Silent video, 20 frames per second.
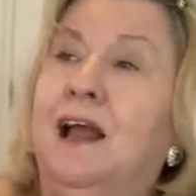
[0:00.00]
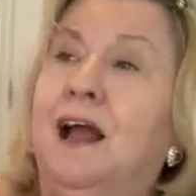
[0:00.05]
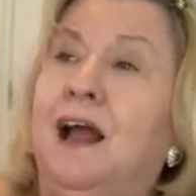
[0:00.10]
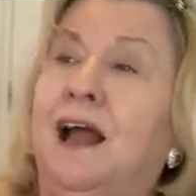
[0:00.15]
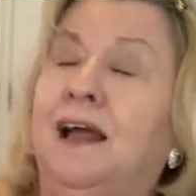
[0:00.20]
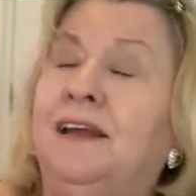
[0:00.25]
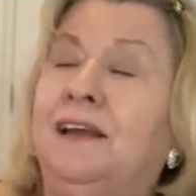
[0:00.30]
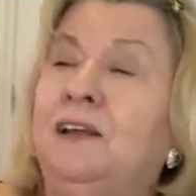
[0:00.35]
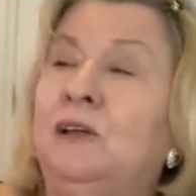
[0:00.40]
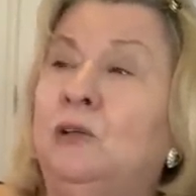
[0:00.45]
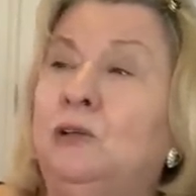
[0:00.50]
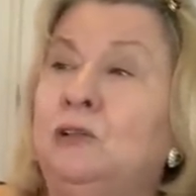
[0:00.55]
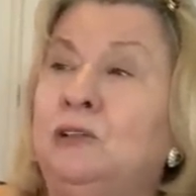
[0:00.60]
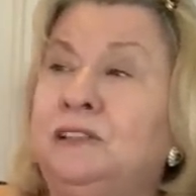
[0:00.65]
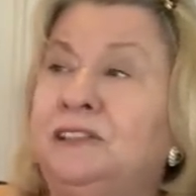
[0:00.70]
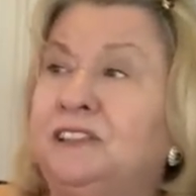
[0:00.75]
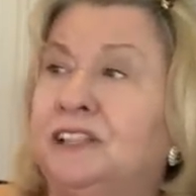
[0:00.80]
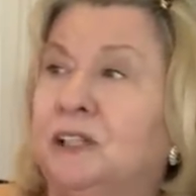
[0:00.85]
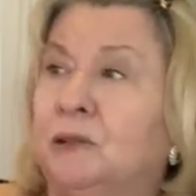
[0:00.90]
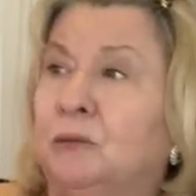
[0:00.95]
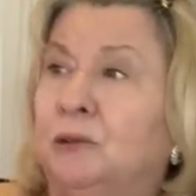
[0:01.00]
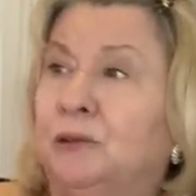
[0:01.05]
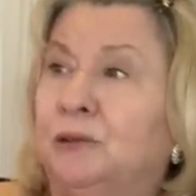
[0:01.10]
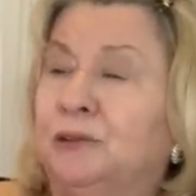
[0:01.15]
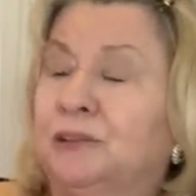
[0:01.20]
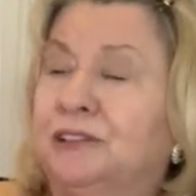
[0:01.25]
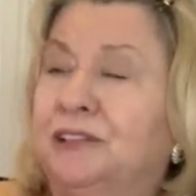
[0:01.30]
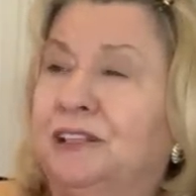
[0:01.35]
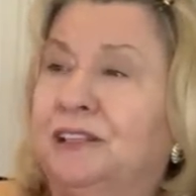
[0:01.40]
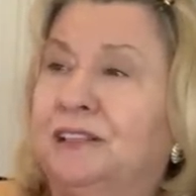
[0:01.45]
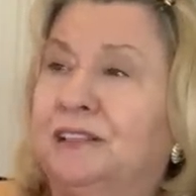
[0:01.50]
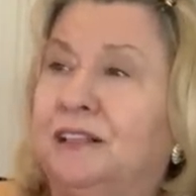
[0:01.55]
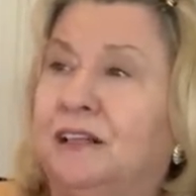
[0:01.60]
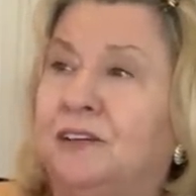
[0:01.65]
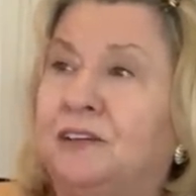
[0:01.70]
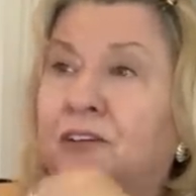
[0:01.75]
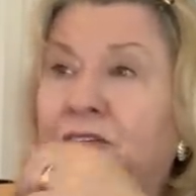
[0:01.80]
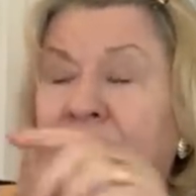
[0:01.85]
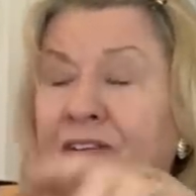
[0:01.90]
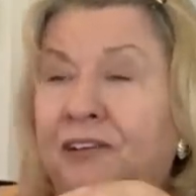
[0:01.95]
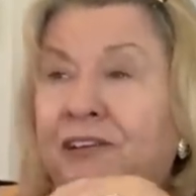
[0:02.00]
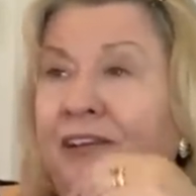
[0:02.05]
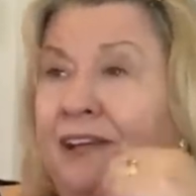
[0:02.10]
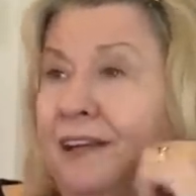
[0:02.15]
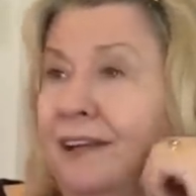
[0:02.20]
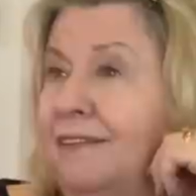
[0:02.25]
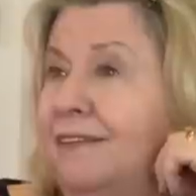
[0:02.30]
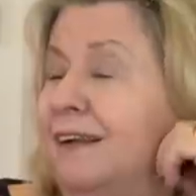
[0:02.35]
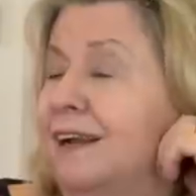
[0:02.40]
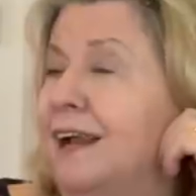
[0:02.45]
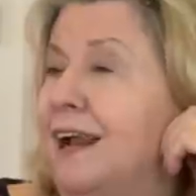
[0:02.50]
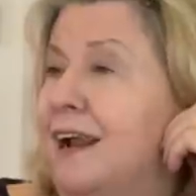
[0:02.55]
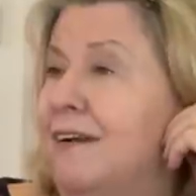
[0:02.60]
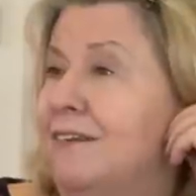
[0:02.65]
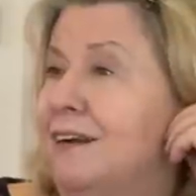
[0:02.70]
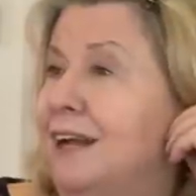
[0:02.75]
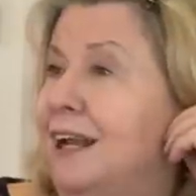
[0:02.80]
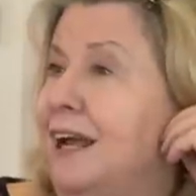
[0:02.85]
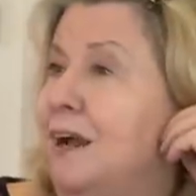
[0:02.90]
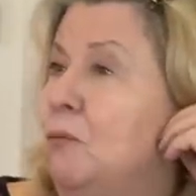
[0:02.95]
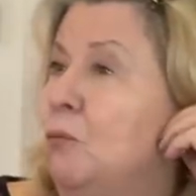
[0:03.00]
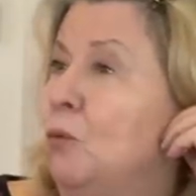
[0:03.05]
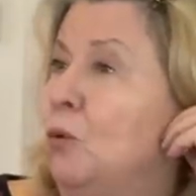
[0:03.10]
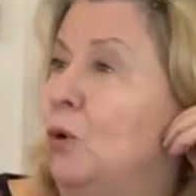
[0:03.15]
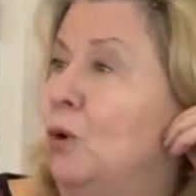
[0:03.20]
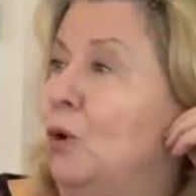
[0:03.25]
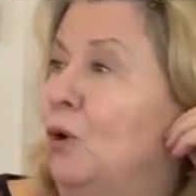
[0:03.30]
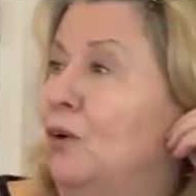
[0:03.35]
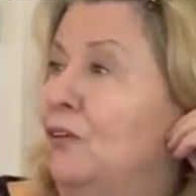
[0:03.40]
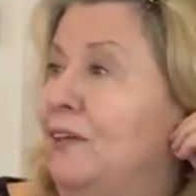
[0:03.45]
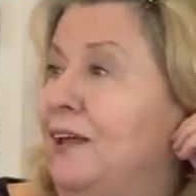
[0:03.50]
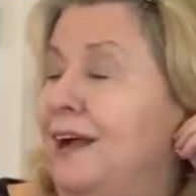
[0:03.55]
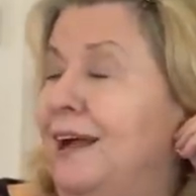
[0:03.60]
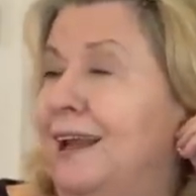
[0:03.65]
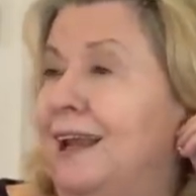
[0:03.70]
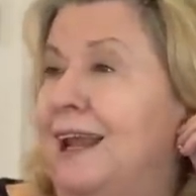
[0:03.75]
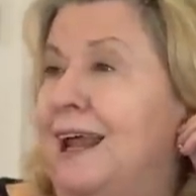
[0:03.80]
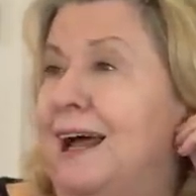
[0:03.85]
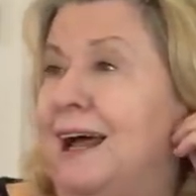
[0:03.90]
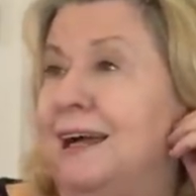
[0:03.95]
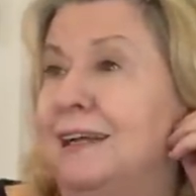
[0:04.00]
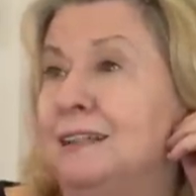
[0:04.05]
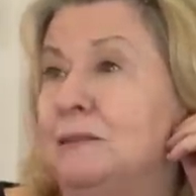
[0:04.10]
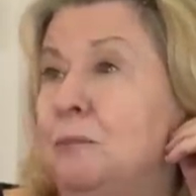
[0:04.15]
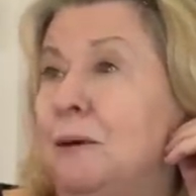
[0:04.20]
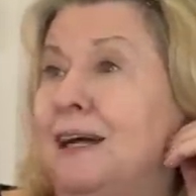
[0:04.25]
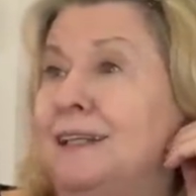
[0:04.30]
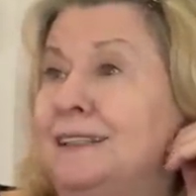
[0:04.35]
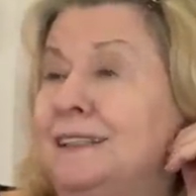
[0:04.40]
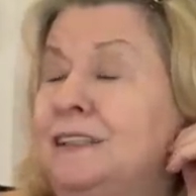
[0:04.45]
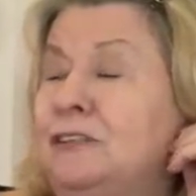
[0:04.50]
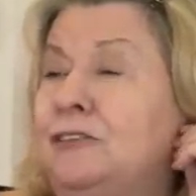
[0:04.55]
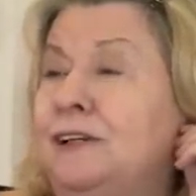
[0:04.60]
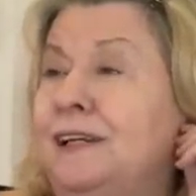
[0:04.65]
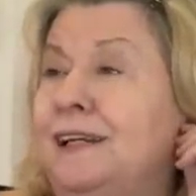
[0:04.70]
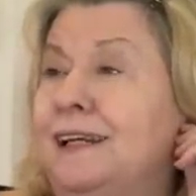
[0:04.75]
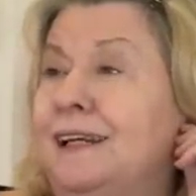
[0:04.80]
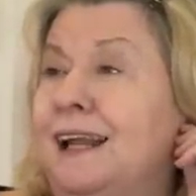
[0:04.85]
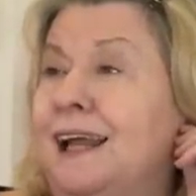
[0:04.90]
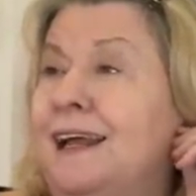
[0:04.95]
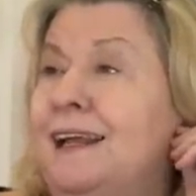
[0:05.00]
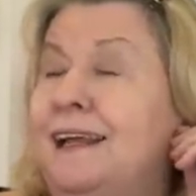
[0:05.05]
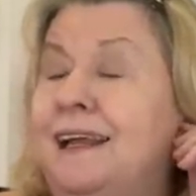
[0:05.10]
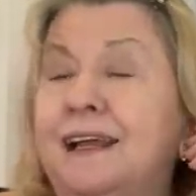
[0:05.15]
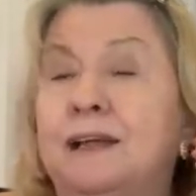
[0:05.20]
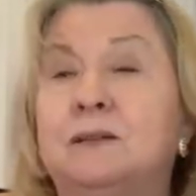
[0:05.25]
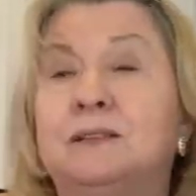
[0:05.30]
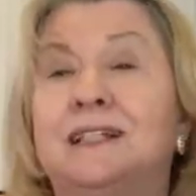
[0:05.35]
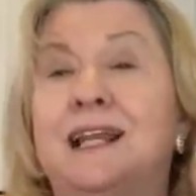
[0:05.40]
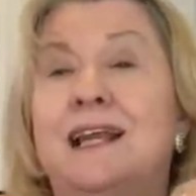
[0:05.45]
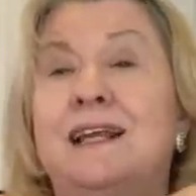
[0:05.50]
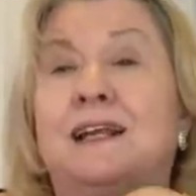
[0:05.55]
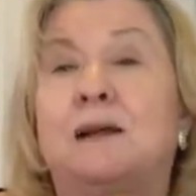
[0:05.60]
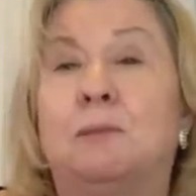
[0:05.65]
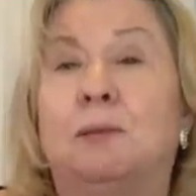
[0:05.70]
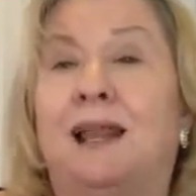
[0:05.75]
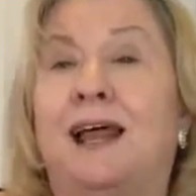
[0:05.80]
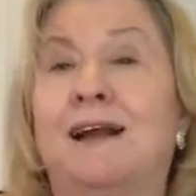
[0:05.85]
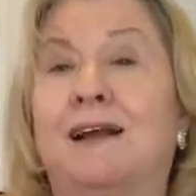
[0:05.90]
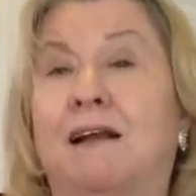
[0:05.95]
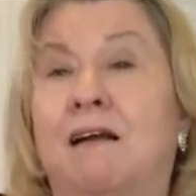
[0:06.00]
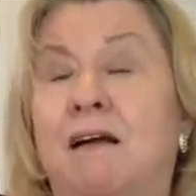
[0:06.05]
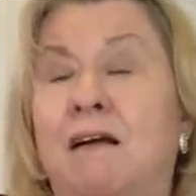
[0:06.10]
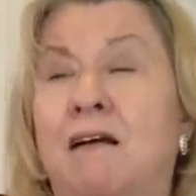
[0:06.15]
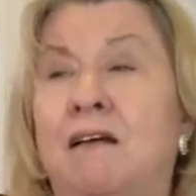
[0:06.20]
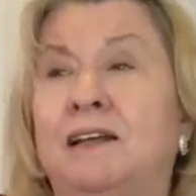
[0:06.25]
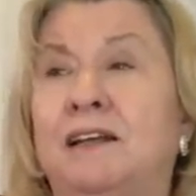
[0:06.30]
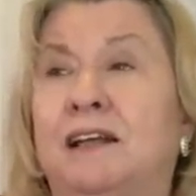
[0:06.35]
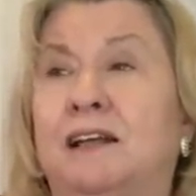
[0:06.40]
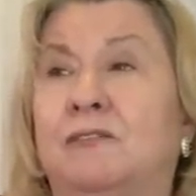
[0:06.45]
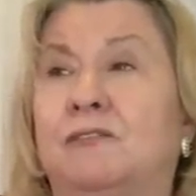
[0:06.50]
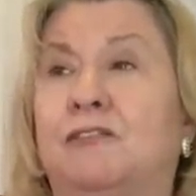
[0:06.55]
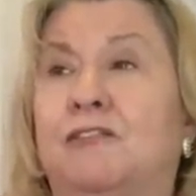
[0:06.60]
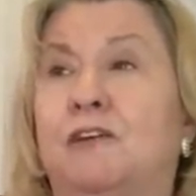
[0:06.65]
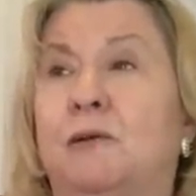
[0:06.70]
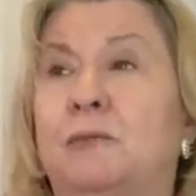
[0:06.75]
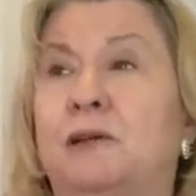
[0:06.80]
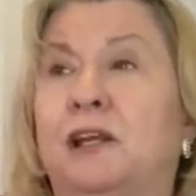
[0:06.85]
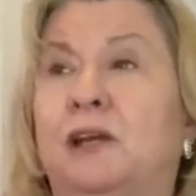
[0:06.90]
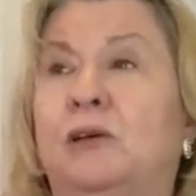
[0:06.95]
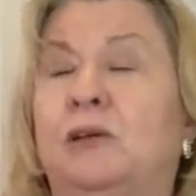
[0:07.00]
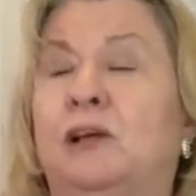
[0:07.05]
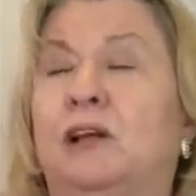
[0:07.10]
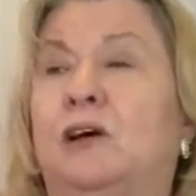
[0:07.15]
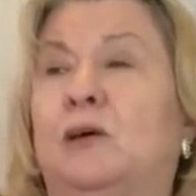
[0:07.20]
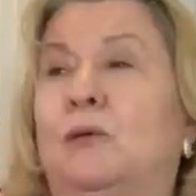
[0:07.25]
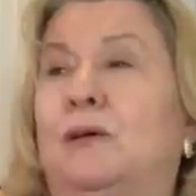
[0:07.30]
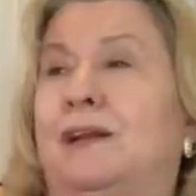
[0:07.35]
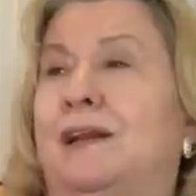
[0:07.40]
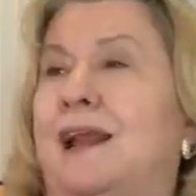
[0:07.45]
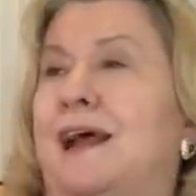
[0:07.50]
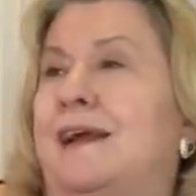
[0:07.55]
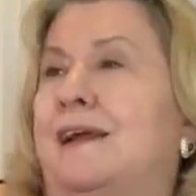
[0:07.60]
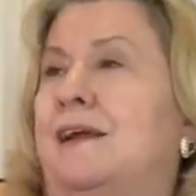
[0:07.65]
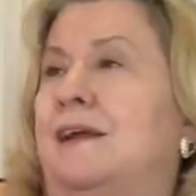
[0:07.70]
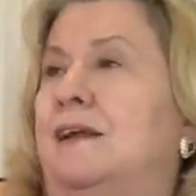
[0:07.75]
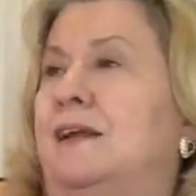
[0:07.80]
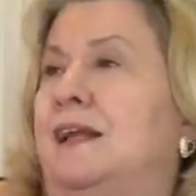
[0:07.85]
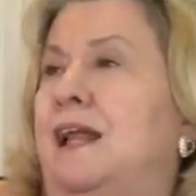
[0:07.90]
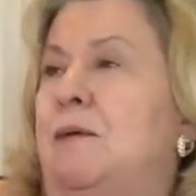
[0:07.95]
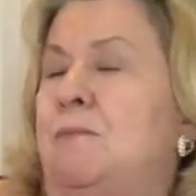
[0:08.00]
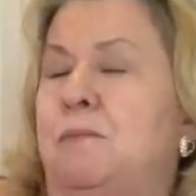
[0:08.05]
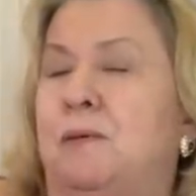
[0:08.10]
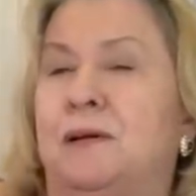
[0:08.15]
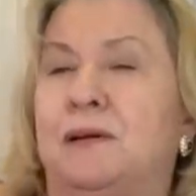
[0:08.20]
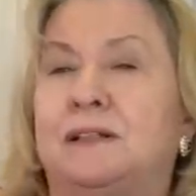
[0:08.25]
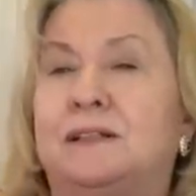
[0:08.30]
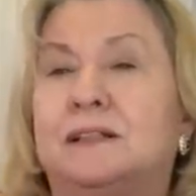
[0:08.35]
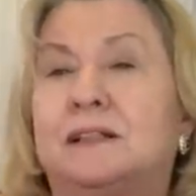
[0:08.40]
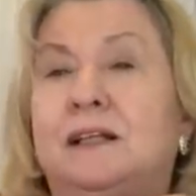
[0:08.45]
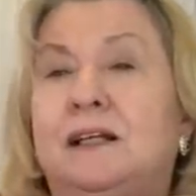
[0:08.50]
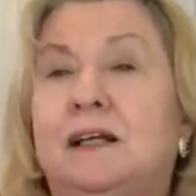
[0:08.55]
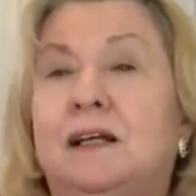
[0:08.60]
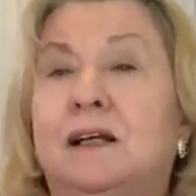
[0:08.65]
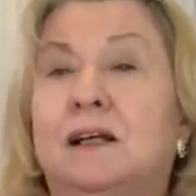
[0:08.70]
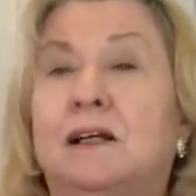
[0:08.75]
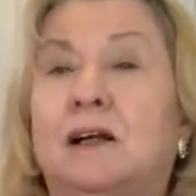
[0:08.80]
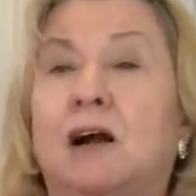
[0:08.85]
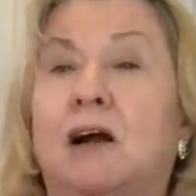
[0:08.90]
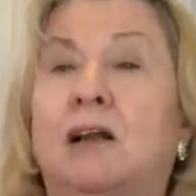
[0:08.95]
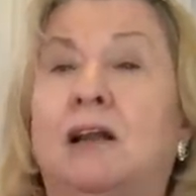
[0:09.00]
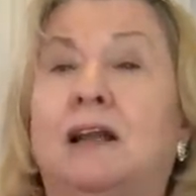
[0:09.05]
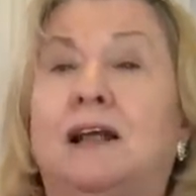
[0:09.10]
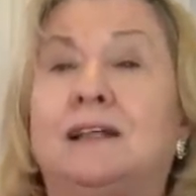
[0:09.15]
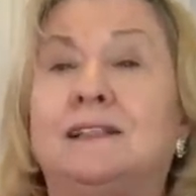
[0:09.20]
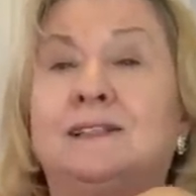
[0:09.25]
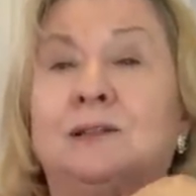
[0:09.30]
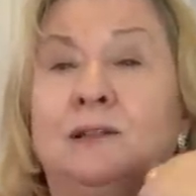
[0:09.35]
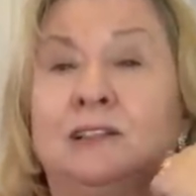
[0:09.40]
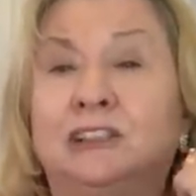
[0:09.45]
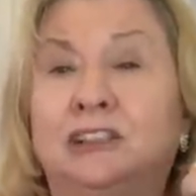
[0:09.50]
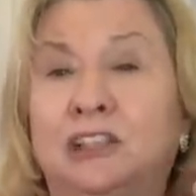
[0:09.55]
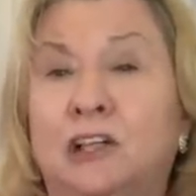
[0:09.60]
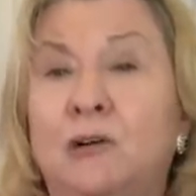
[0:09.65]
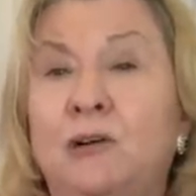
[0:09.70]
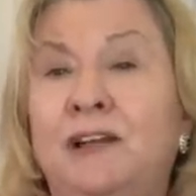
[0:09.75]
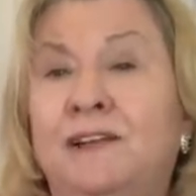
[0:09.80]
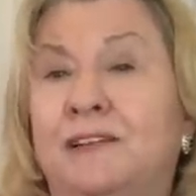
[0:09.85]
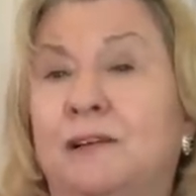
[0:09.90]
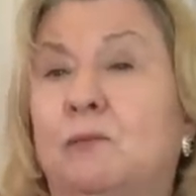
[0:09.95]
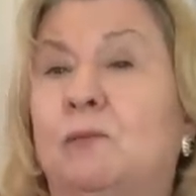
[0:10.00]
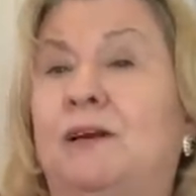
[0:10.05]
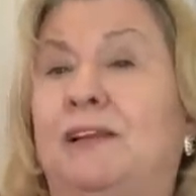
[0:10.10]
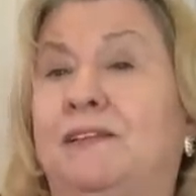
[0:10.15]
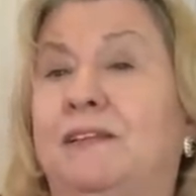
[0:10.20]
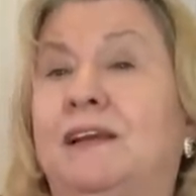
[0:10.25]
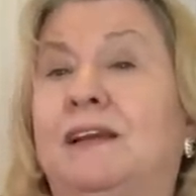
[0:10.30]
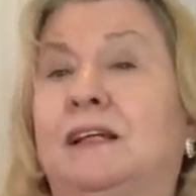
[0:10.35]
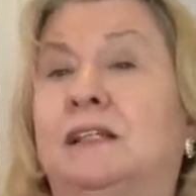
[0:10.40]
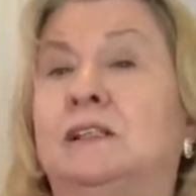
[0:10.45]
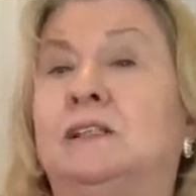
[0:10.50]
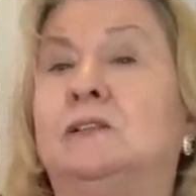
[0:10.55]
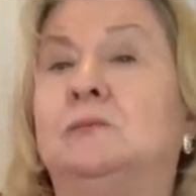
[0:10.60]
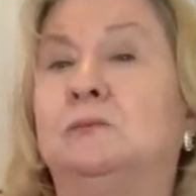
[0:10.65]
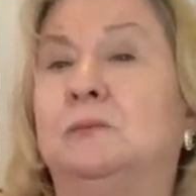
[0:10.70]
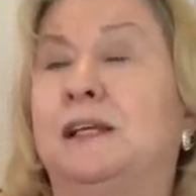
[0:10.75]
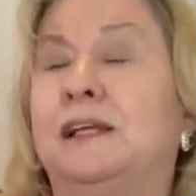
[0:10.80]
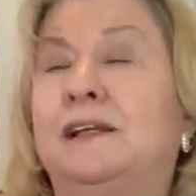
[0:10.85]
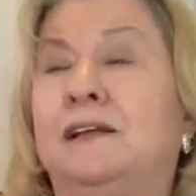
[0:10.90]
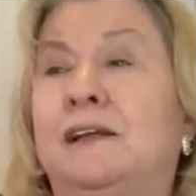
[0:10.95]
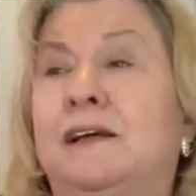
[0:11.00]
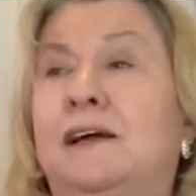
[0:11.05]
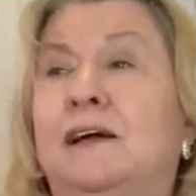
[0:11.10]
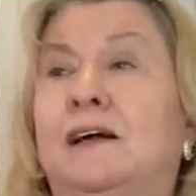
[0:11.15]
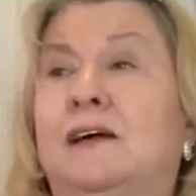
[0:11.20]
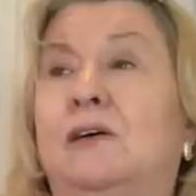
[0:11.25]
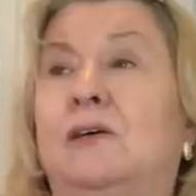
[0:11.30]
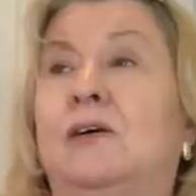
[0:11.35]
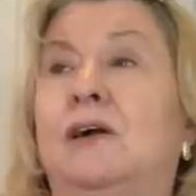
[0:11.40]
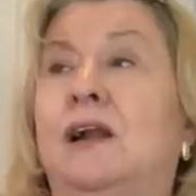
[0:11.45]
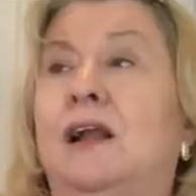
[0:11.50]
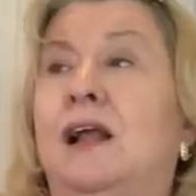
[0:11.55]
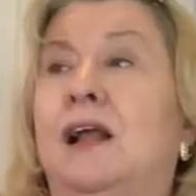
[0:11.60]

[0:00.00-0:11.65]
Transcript: And I also ordered another thing that Caroline wore that I liked, but I did really like it. It was like a black cardigan from New Look with like a leopard collar. So I'll show you them when they come, you know.